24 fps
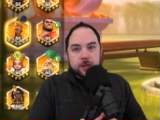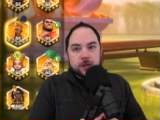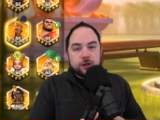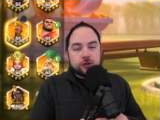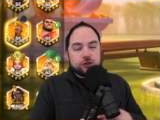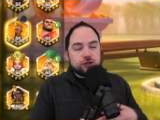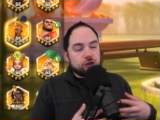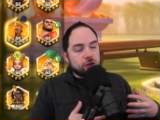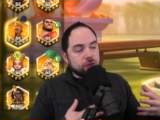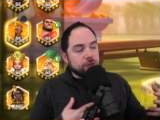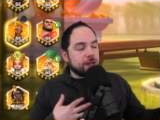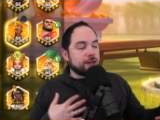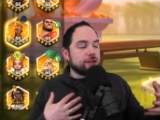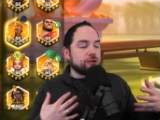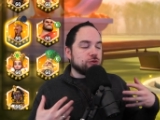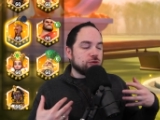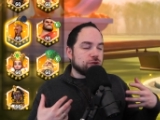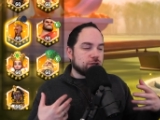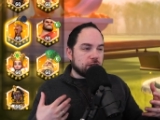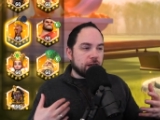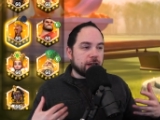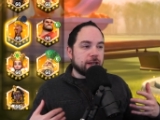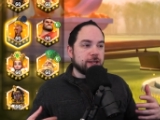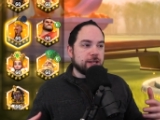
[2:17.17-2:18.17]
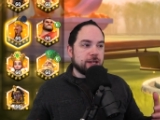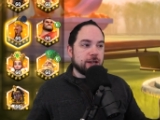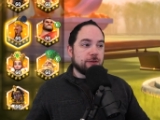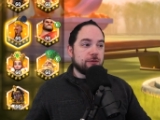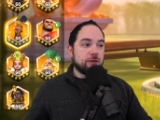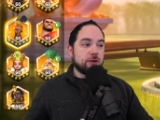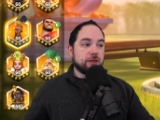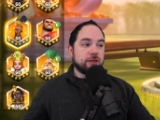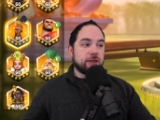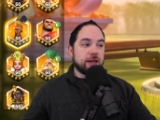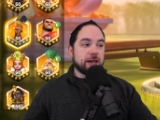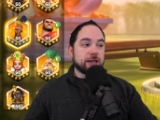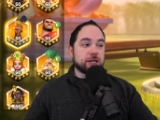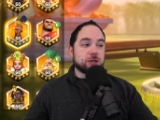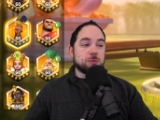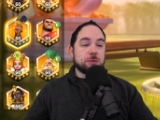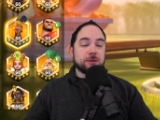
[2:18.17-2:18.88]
sure, they do slightly different things,